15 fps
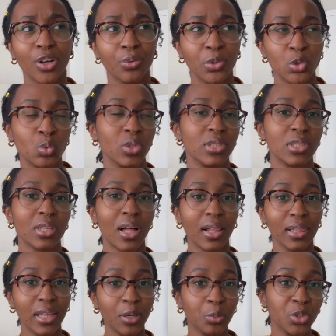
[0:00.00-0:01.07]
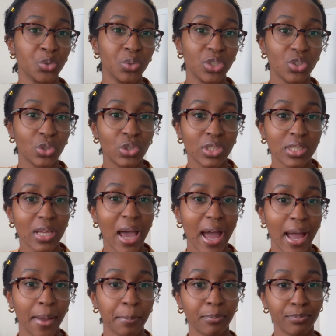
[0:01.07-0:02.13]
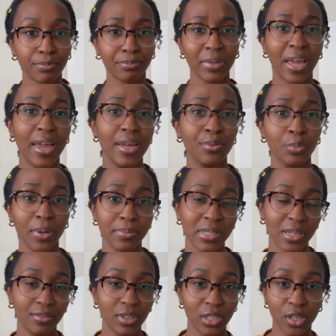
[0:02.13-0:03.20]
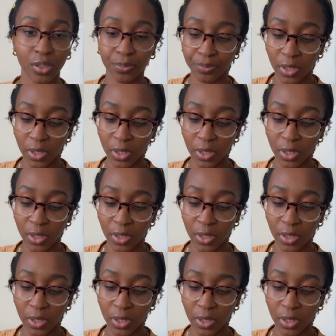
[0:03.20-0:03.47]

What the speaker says: which was a language research app and website video.